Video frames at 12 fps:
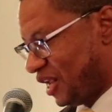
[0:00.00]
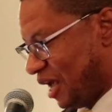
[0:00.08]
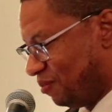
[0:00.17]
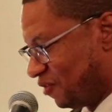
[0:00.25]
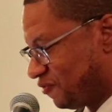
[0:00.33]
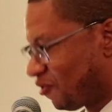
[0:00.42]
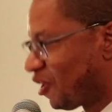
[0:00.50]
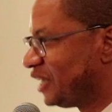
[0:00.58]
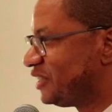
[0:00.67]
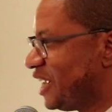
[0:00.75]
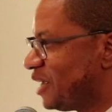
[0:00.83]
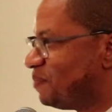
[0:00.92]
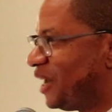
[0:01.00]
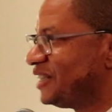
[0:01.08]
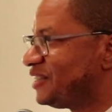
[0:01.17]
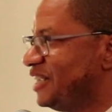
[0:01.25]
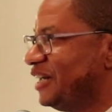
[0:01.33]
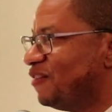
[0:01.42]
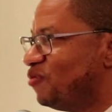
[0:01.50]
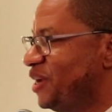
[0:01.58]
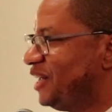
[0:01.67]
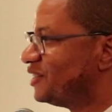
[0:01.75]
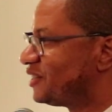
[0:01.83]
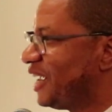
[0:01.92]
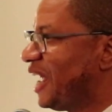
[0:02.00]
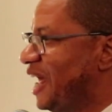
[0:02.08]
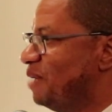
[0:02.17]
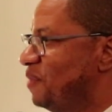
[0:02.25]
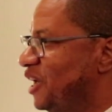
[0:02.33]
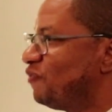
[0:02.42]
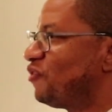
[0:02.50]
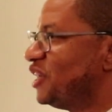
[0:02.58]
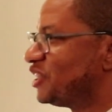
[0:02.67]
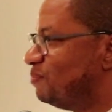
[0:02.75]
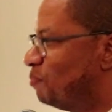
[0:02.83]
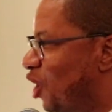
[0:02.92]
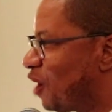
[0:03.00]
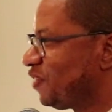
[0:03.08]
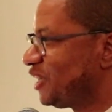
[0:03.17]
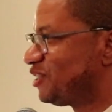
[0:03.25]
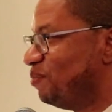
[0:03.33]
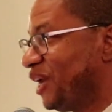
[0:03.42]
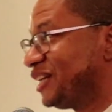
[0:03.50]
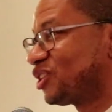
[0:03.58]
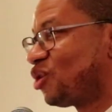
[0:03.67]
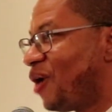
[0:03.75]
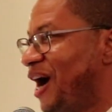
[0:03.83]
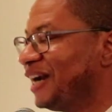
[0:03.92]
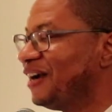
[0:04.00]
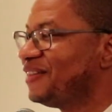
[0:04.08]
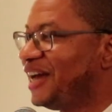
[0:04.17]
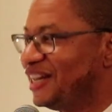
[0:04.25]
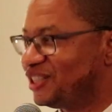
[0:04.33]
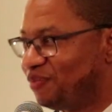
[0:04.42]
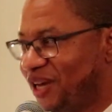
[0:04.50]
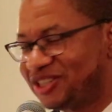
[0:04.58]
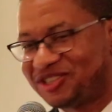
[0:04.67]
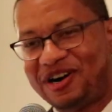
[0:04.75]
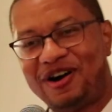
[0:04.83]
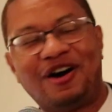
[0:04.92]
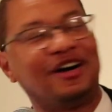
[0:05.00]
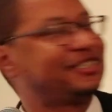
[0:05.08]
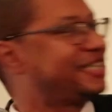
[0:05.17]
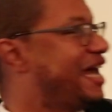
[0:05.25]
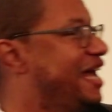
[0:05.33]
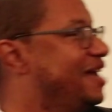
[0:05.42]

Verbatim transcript: and before I take my seat, if we can say amen for this marvelous, blessed choir that has blessed our hearts.